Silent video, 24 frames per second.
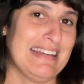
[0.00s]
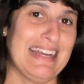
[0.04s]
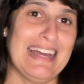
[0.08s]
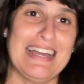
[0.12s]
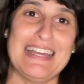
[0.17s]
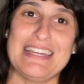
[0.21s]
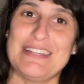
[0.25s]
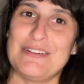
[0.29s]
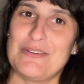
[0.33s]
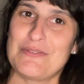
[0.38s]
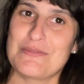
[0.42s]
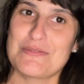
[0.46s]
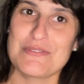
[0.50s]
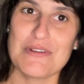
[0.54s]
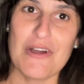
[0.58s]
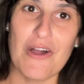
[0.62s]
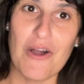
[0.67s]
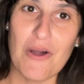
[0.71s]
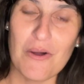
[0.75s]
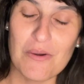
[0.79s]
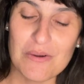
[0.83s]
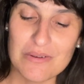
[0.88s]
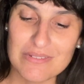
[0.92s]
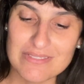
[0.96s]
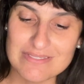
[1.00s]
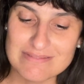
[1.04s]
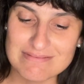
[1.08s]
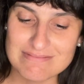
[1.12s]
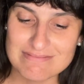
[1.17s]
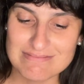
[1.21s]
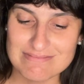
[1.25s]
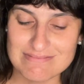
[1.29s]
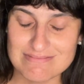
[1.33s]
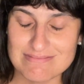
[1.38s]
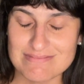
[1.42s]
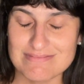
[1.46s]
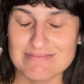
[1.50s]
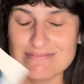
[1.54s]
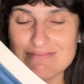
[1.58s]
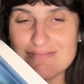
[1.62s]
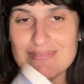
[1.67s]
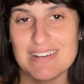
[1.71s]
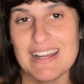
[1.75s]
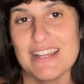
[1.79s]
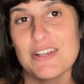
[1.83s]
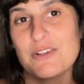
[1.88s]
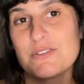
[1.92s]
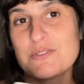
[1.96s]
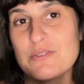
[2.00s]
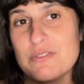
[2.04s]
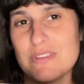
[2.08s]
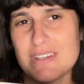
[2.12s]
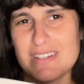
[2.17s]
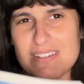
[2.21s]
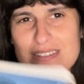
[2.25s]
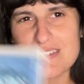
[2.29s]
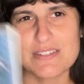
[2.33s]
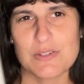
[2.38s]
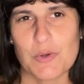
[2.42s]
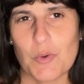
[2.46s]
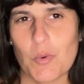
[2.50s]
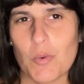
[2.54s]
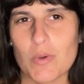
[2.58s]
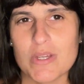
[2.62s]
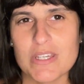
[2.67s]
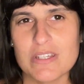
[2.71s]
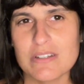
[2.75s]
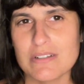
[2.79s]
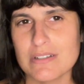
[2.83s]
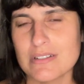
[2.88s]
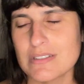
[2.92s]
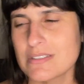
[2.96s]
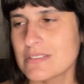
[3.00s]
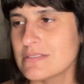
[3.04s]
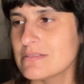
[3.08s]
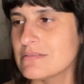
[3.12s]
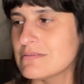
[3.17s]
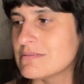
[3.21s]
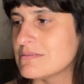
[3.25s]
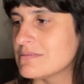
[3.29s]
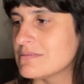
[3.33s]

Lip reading: I don't know. I also think it's queer.